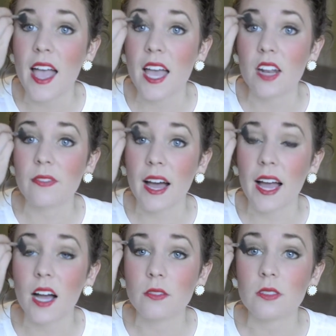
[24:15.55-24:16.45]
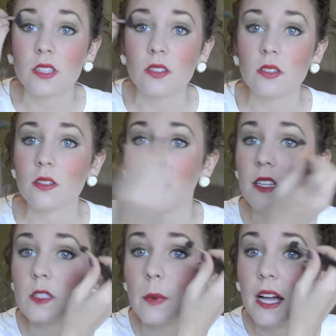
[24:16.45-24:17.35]
And if I have little
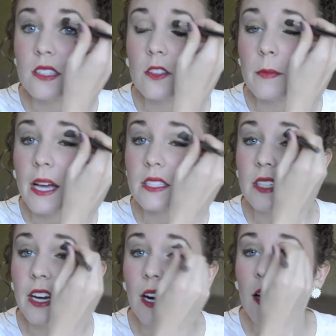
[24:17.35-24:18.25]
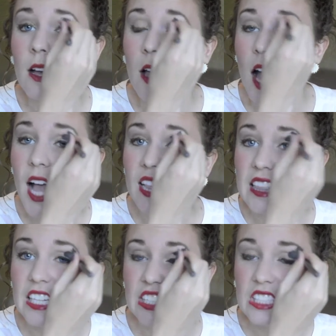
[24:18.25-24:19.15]
like spots of mascara,
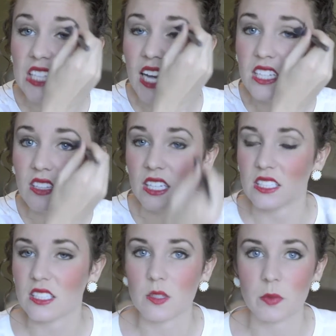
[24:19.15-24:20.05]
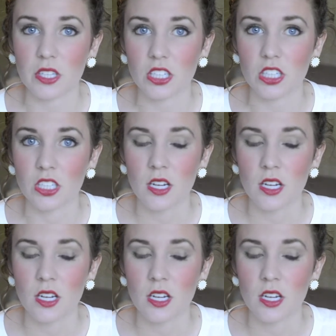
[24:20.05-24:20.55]
they just kind of like disappear.